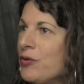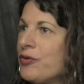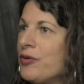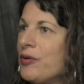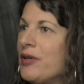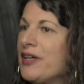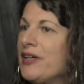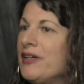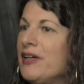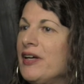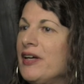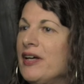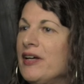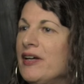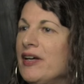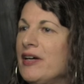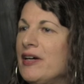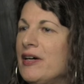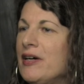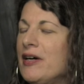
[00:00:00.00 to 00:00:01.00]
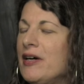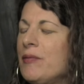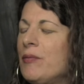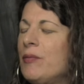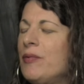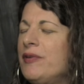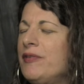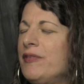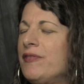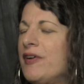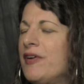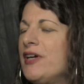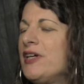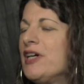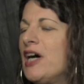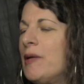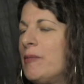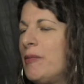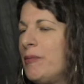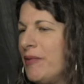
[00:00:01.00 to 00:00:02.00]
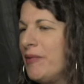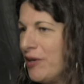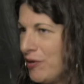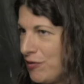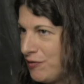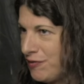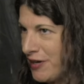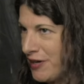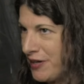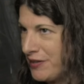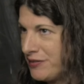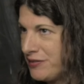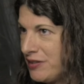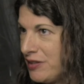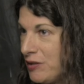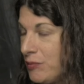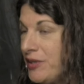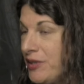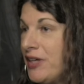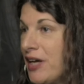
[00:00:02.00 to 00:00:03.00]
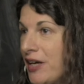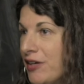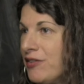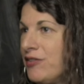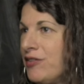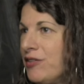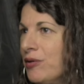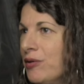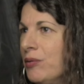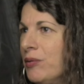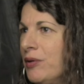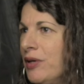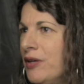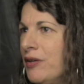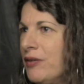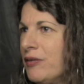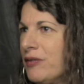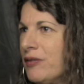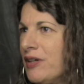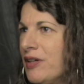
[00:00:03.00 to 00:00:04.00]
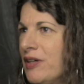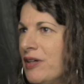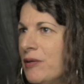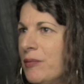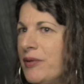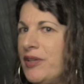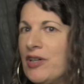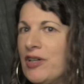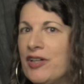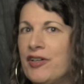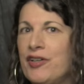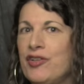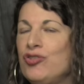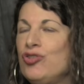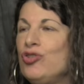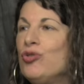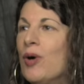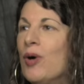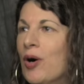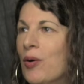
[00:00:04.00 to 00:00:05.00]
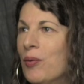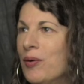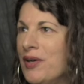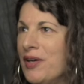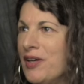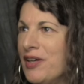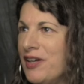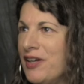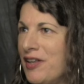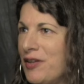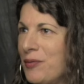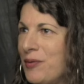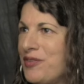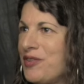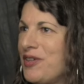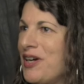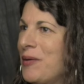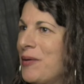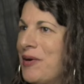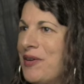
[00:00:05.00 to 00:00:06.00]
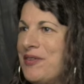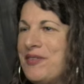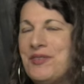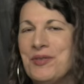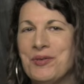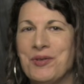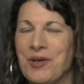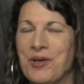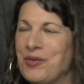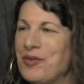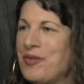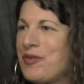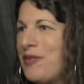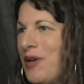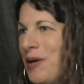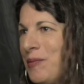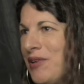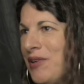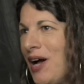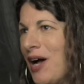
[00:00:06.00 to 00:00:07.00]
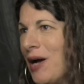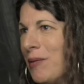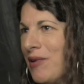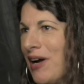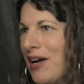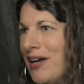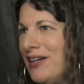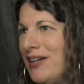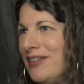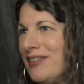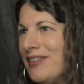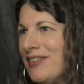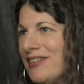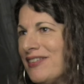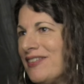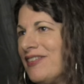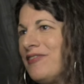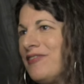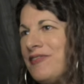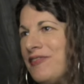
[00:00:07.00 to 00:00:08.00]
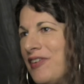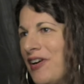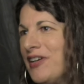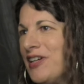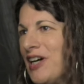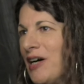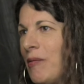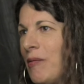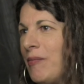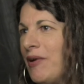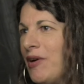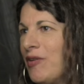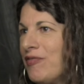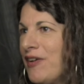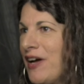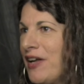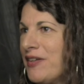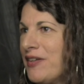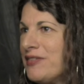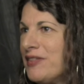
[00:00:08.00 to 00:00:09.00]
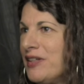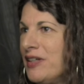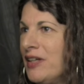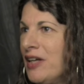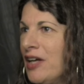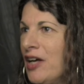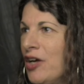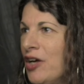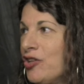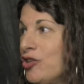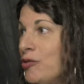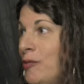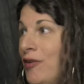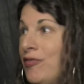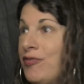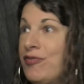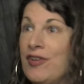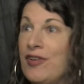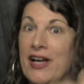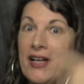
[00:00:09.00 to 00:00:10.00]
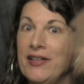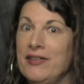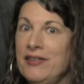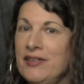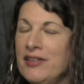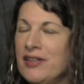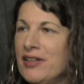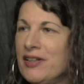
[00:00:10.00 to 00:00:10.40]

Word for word: so like a very common male fantasy that we cater to is, we call it a duo. In other words, a guy wants two girls at the same time, right? This is a very common male fantasy. So my friend,